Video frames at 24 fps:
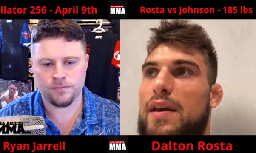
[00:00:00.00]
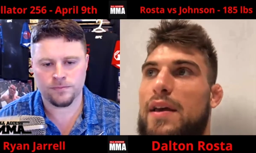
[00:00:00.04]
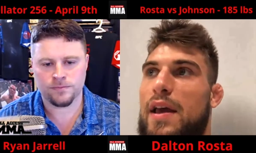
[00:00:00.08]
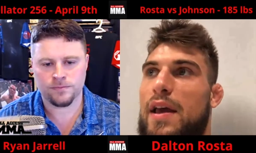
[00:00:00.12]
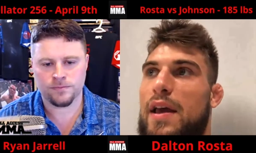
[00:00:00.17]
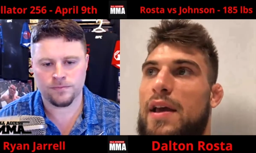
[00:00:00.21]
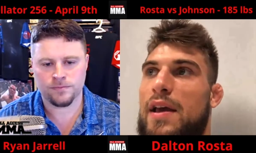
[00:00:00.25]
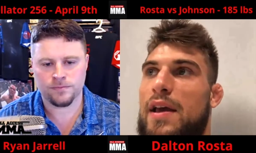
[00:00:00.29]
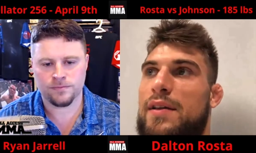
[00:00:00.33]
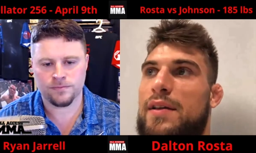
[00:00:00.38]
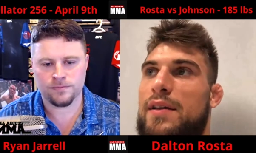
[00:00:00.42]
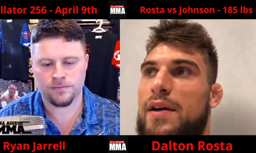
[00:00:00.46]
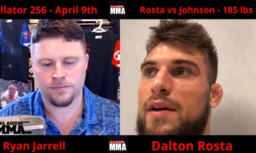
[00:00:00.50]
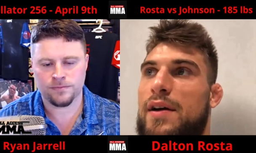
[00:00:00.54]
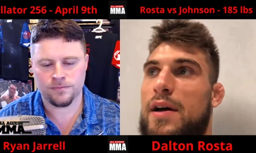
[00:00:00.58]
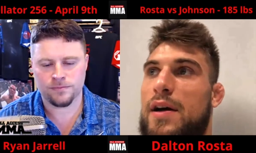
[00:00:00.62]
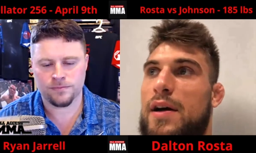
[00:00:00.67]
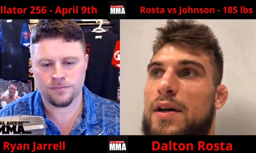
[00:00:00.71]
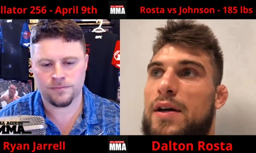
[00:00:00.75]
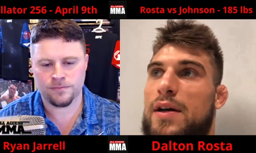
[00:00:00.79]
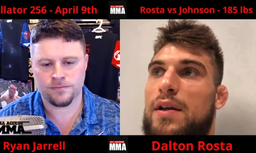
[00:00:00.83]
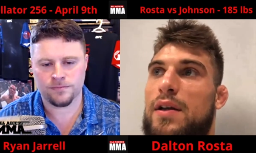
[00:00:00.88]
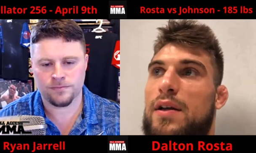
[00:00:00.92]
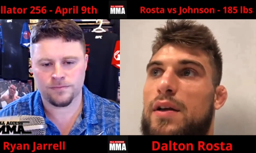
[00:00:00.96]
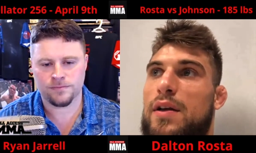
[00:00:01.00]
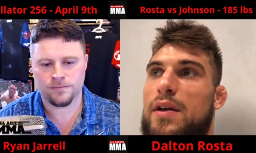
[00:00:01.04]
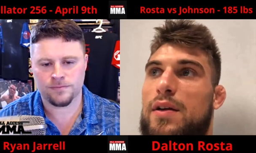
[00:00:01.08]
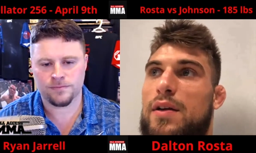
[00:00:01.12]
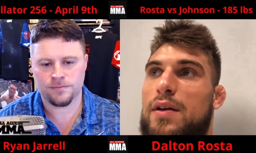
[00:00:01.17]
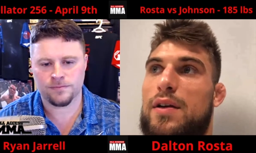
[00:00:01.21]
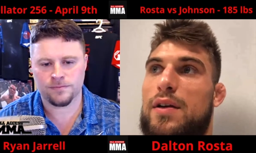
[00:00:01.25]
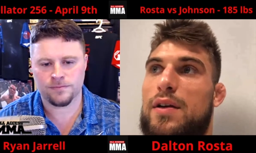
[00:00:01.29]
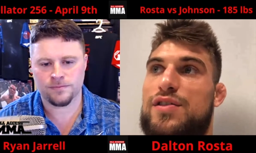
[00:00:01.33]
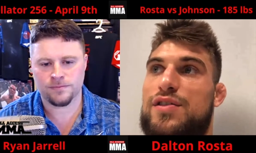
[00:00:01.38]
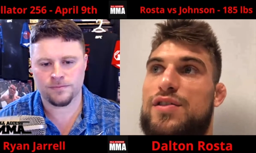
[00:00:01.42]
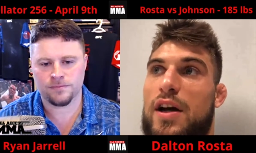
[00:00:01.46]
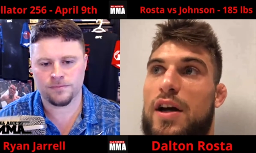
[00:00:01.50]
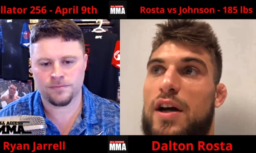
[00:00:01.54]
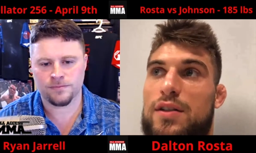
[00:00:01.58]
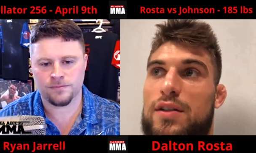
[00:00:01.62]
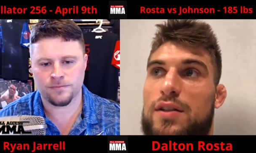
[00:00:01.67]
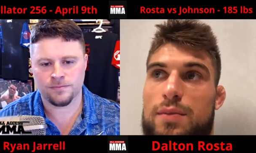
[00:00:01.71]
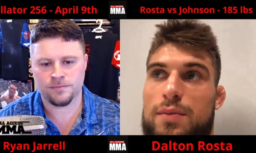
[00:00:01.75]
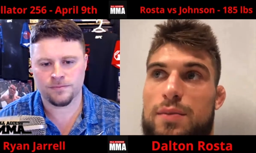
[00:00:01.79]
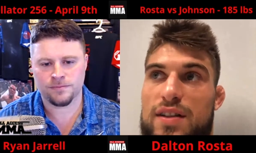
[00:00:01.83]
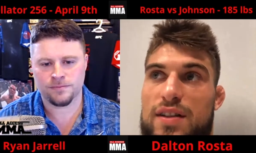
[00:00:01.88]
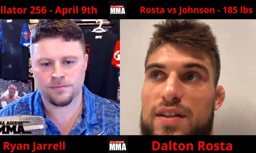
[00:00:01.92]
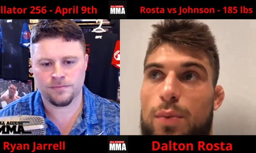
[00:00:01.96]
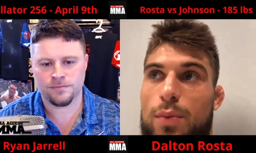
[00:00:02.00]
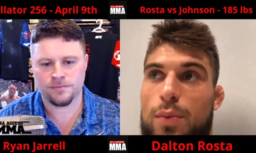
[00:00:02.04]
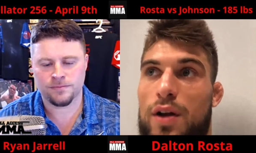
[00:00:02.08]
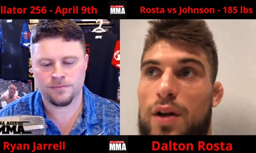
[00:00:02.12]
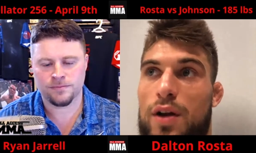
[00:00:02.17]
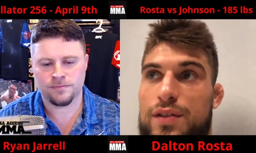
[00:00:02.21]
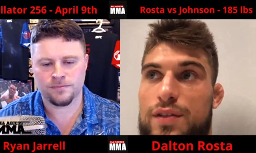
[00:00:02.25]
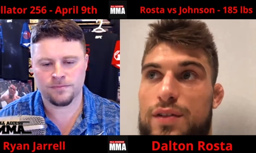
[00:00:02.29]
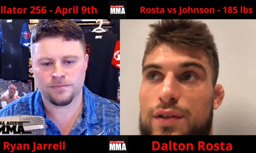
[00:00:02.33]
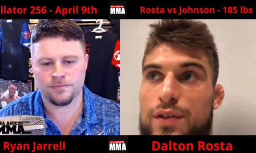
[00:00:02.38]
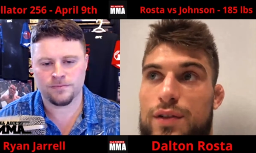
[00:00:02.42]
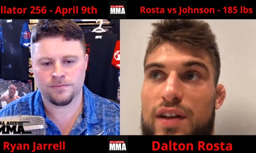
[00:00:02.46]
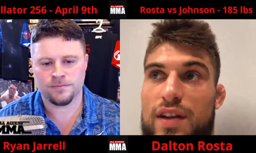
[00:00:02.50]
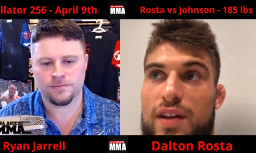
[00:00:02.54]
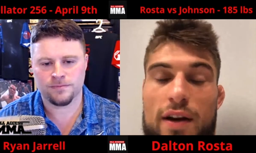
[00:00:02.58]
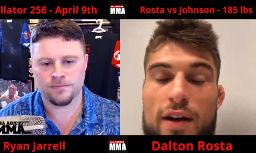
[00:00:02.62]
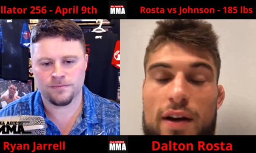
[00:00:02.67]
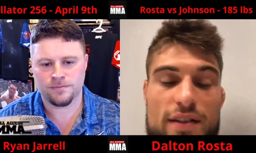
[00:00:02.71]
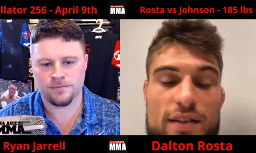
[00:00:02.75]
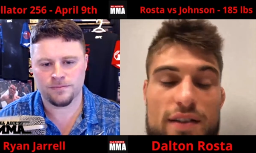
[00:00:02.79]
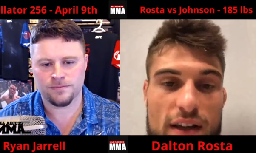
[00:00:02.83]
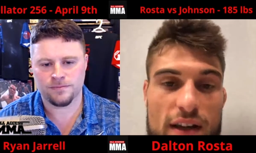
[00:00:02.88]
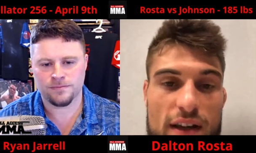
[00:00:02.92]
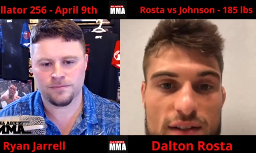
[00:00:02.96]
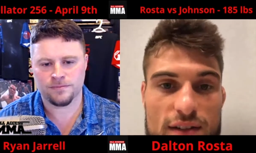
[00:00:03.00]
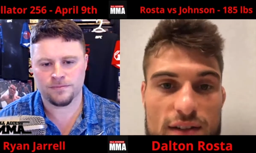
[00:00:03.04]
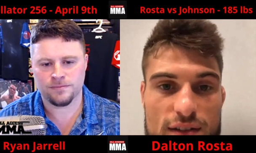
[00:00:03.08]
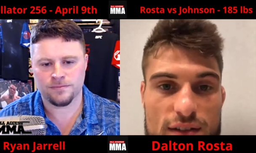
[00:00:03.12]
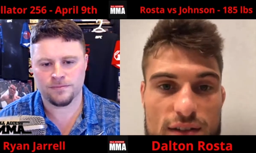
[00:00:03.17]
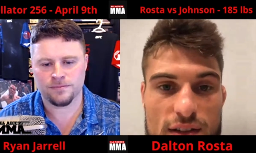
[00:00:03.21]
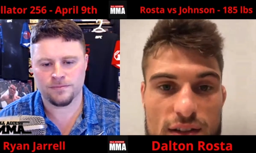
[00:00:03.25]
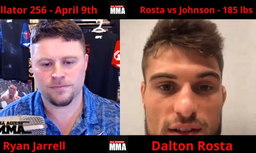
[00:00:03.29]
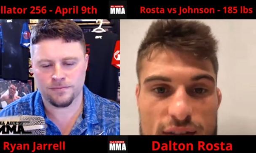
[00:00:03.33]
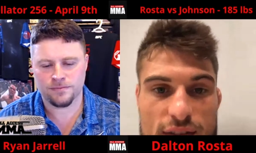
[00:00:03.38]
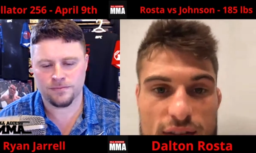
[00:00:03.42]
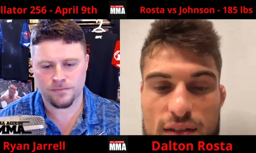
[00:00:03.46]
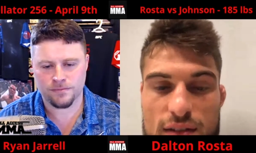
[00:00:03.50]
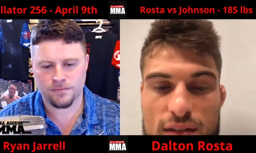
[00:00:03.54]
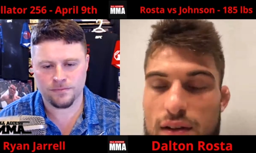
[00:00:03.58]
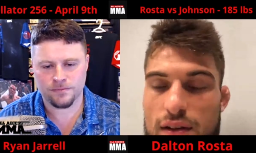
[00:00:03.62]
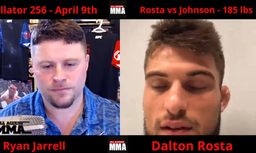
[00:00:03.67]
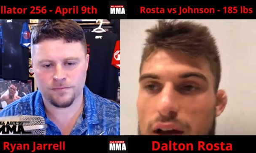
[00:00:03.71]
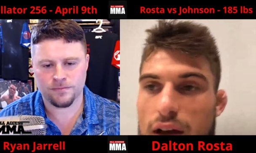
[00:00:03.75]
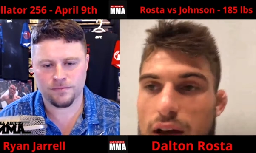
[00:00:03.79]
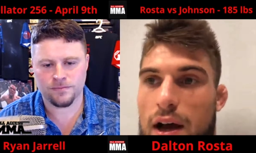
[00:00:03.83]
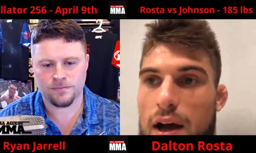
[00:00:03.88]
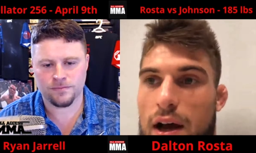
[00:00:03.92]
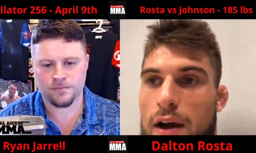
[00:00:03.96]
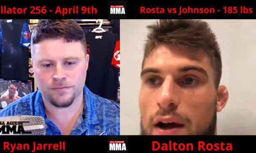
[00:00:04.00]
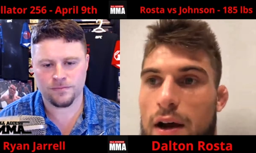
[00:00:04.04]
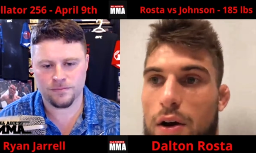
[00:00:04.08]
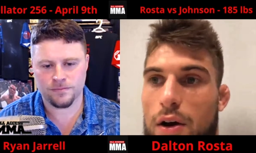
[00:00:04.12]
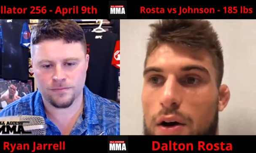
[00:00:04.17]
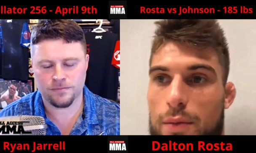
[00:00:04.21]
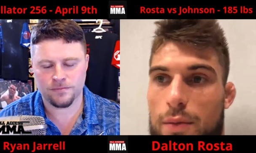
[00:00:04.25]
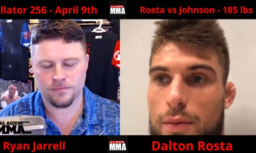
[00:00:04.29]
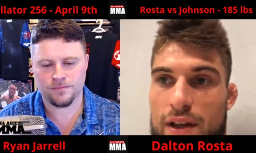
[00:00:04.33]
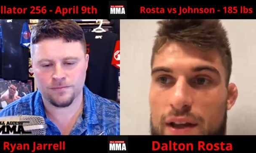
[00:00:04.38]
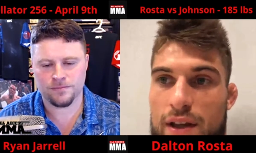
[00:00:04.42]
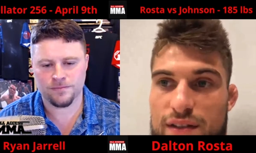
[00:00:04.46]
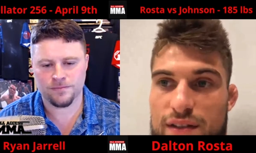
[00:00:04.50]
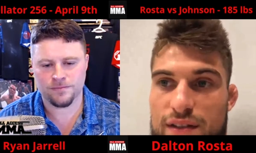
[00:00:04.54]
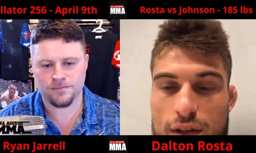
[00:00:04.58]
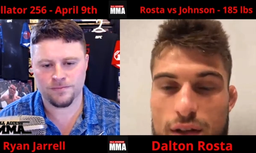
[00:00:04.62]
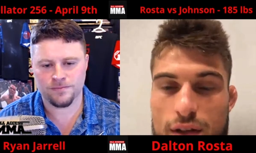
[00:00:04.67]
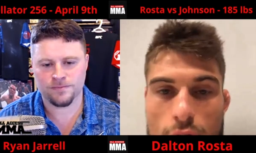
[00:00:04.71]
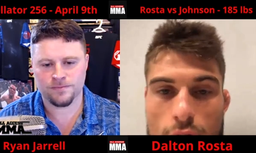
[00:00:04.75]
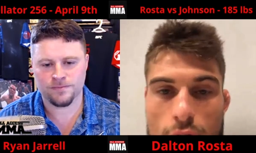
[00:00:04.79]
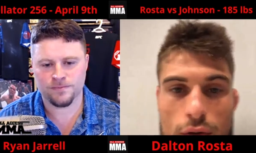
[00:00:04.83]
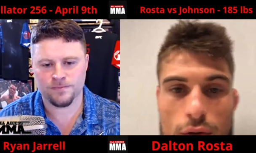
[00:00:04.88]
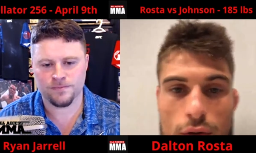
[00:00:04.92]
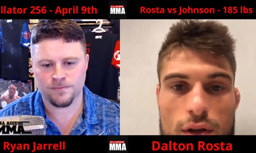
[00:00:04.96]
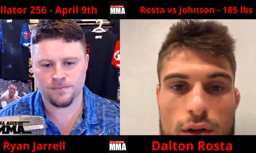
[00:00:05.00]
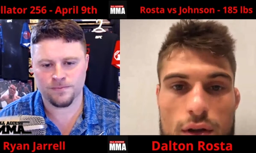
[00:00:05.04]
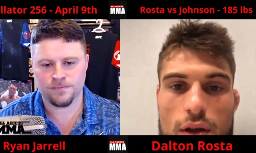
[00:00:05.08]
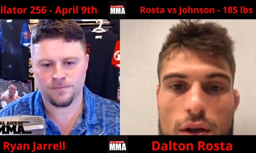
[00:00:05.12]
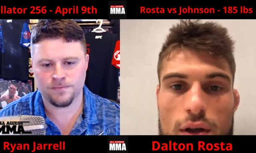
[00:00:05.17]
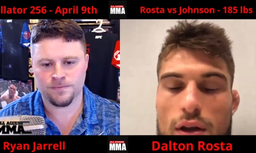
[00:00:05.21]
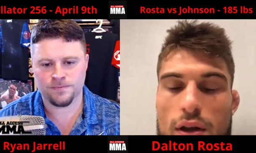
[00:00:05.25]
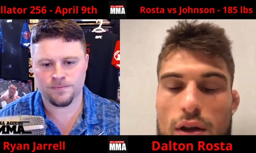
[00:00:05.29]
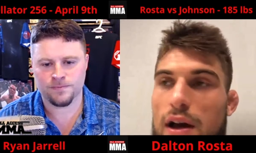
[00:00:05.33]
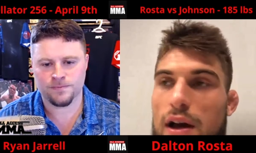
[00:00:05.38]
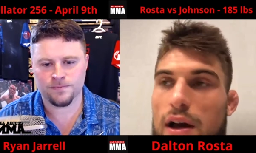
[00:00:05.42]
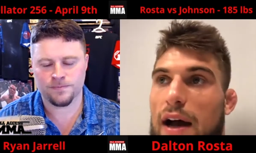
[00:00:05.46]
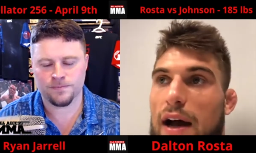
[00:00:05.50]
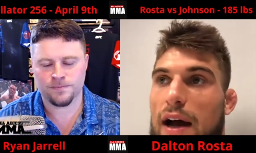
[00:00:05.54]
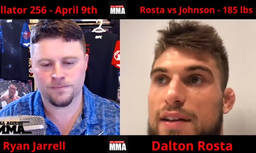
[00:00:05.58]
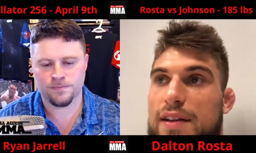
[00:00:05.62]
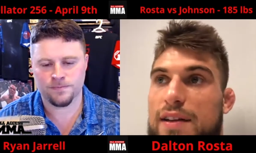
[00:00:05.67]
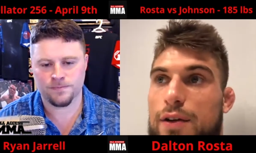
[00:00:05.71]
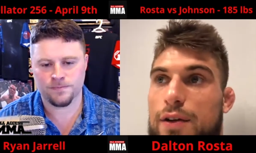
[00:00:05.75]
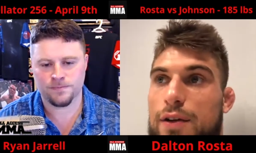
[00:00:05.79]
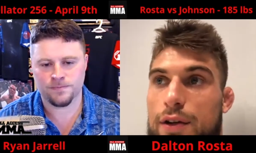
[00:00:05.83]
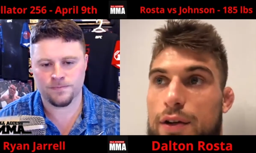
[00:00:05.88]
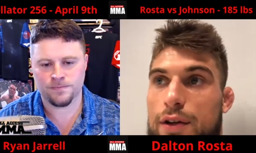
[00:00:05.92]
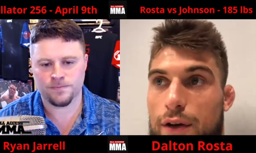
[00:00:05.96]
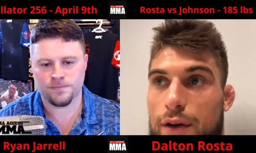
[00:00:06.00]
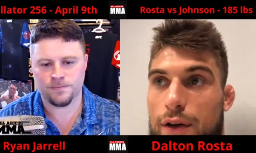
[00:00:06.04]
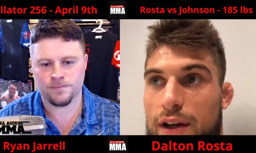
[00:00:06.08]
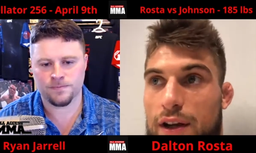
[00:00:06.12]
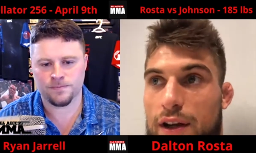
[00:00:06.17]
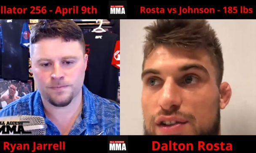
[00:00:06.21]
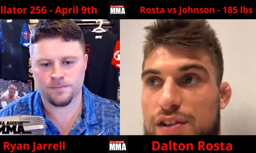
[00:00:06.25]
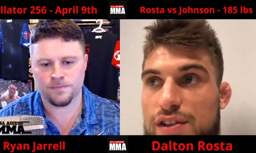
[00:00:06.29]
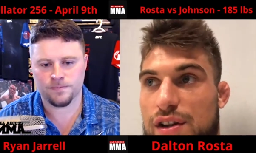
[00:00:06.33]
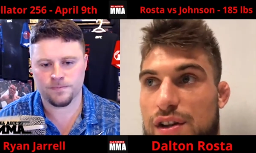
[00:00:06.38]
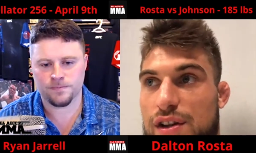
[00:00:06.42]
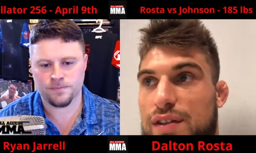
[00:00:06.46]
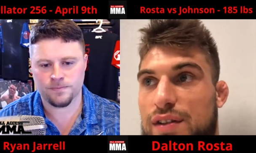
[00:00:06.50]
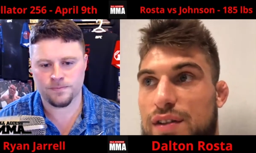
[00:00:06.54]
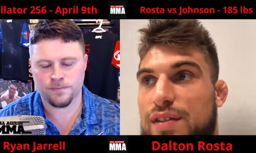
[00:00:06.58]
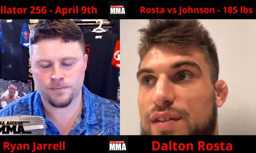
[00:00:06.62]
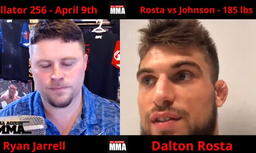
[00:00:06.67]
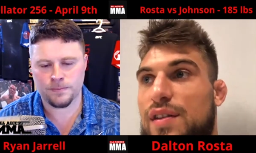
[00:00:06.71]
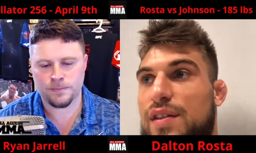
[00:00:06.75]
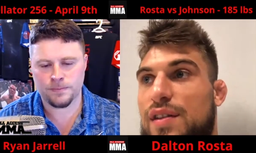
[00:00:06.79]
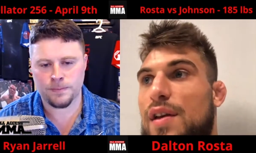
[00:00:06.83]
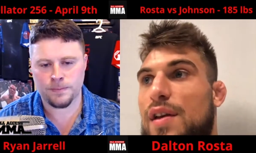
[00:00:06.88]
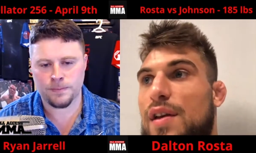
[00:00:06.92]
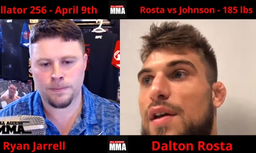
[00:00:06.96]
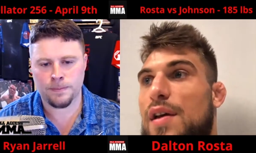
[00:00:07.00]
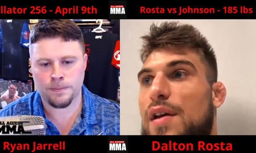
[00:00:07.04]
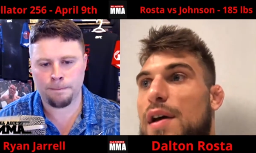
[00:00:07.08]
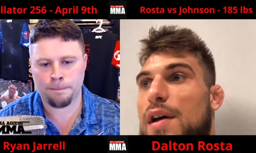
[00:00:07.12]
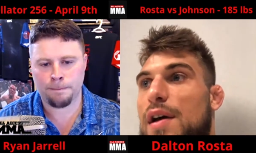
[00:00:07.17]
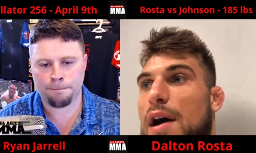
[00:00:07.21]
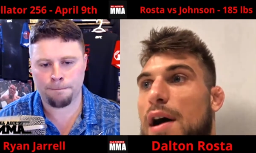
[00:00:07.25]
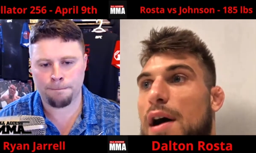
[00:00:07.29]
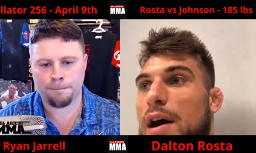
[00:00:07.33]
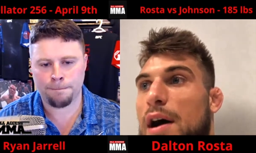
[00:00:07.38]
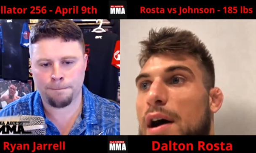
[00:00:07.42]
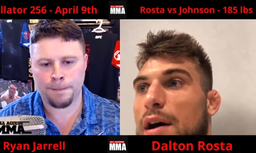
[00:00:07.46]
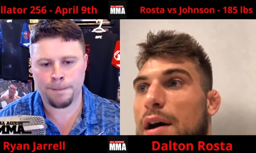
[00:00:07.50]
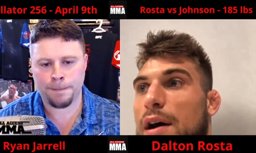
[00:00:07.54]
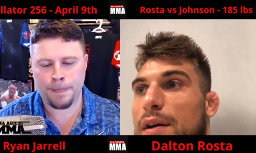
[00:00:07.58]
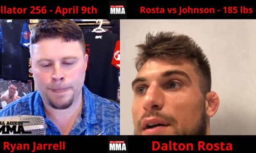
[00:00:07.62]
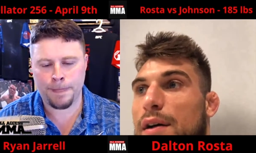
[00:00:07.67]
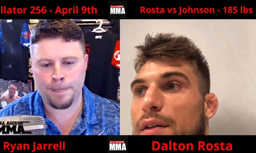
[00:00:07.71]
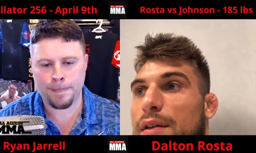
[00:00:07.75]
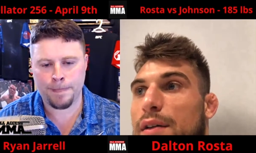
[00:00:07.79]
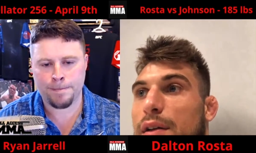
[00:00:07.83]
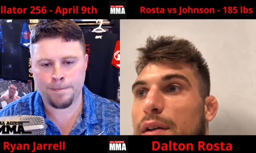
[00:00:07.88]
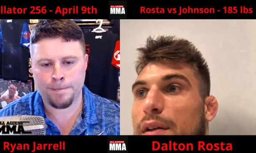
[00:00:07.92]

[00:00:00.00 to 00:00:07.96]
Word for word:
Speaker 1: And uh, shout out to my sponsors, Aries Agencies, uh, Armina Stone, Ideal Integrations. Uh,